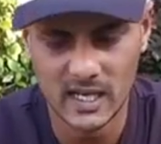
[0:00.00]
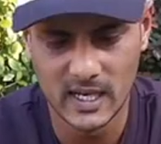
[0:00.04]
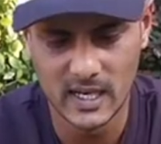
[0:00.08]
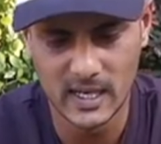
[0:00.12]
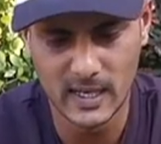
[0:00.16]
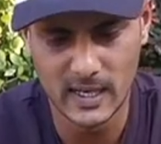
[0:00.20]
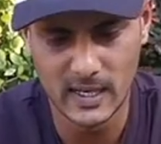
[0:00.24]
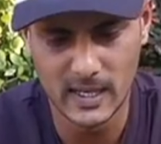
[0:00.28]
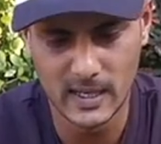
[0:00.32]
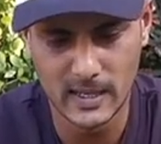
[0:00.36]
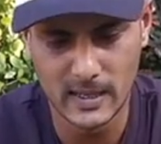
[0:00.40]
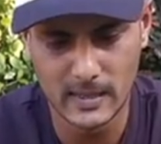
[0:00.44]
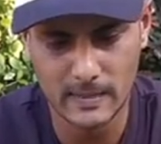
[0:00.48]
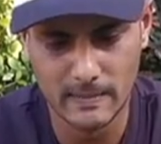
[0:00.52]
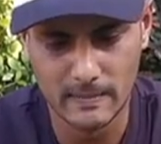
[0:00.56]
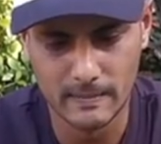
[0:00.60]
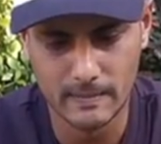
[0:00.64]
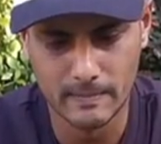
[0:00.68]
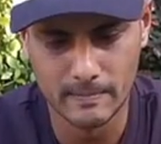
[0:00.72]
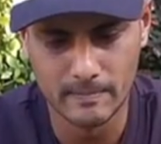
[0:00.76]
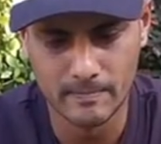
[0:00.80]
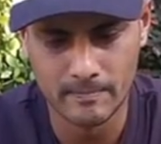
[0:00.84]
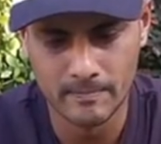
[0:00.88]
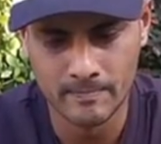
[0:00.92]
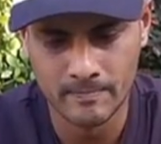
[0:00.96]

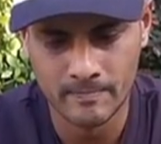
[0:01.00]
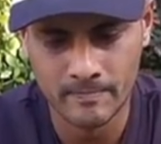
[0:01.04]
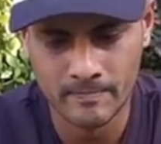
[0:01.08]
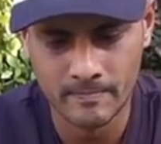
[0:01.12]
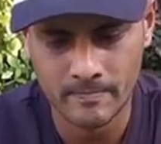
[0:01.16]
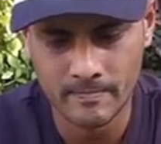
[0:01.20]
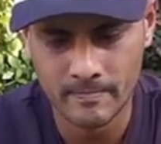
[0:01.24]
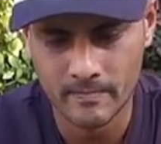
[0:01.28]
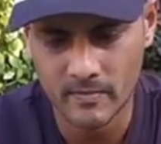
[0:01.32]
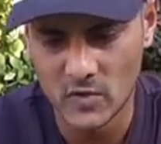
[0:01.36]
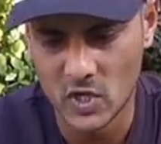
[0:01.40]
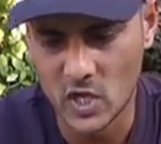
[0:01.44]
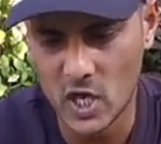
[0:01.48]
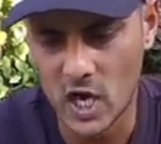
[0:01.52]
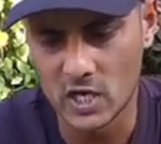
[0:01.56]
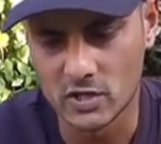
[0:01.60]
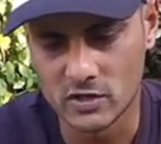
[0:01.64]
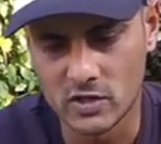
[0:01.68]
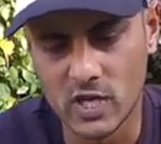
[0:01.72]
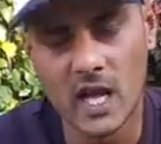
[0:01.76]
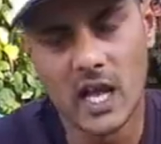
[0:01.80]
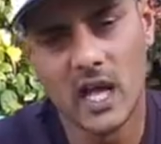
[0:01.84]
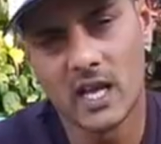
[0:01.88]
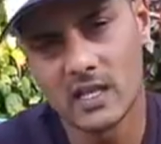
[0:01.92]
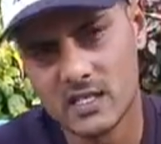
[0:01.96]
Yeah,
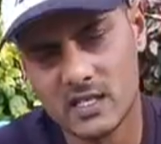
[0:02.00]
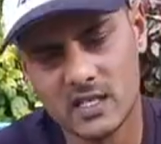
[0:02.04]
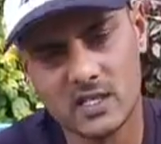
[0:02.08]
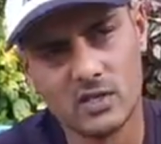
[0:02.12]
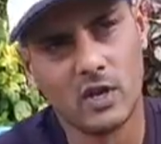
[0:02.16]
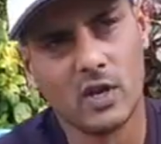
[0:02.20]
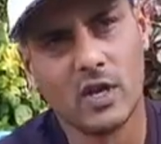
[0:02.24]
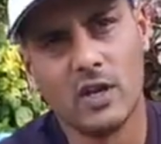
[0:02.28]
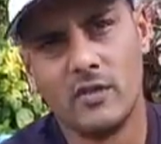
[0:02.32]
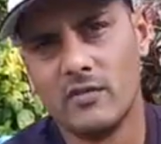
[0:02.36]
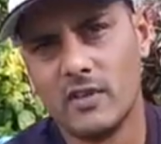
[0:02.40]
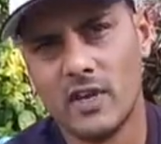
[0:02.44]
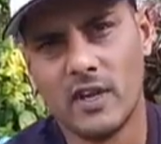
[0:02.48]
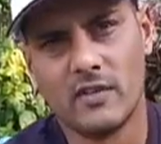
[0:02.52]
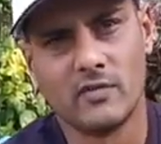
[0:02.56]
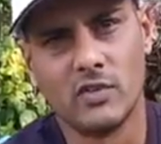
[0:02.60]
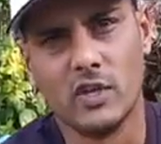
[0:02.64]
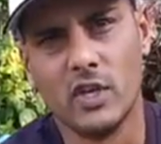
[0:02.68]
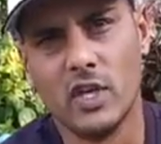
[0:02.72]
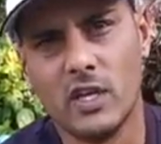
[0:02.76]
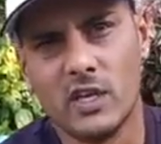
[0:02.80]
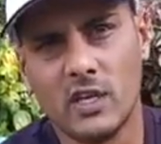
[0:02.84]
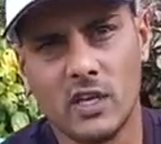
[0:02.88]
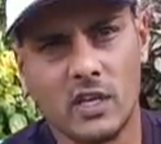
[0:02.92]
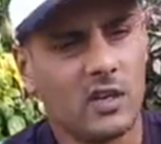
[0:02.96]
so I actually don't even have
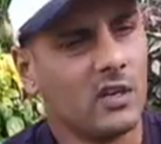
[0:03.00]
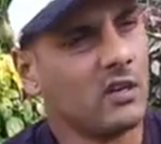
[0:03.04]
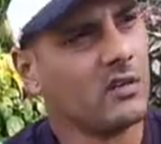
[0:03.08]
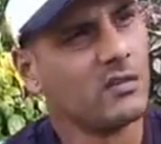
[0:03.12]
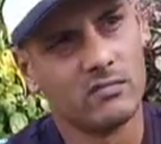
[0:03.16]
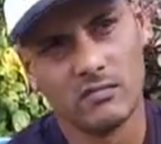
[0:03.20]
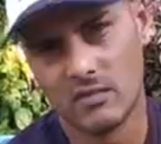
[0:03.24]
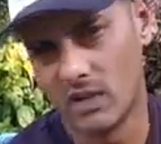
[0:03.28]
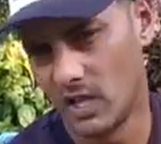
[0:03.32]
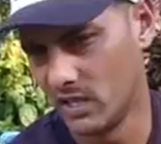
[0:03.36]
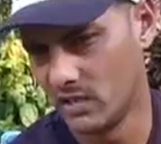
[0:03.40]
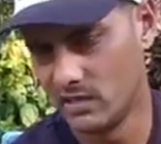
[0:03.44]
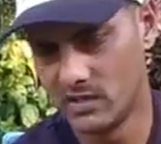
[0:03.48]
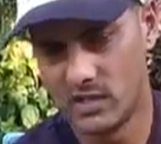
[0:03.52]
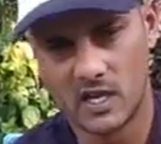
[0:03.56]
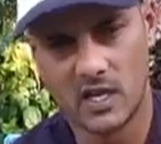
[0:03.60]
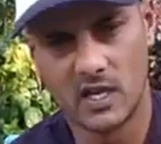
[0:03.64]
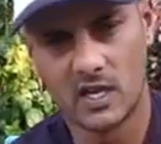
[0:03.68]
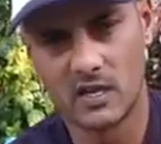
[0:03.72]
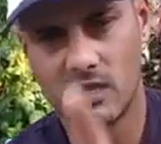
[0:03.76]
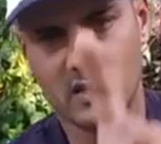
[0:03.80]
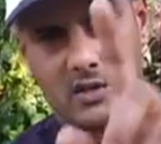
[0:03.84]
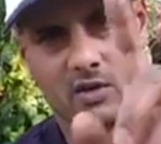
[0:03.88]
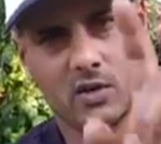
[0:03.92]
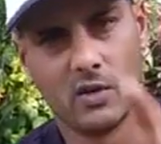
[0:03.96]
to hit it. Once
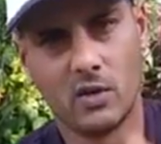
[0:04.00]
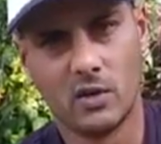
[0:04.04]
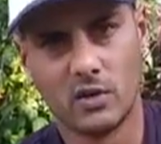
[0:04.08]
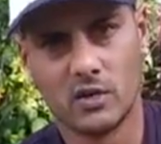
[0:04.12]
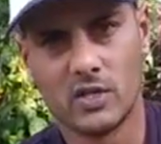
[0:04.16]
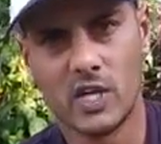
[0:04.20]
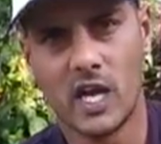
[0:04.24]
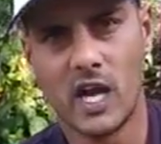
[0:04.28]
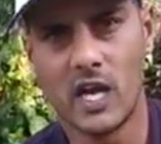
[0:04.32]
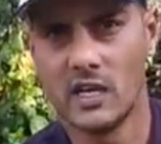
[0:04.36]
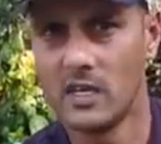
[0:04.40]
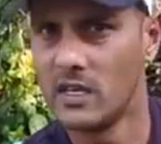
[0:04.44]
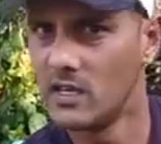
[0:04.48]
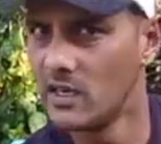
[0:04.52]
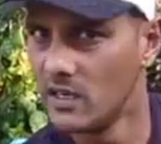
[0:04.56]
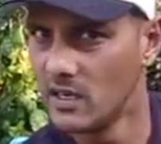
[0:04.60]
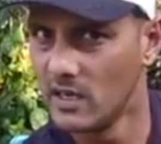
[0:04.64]
I go tight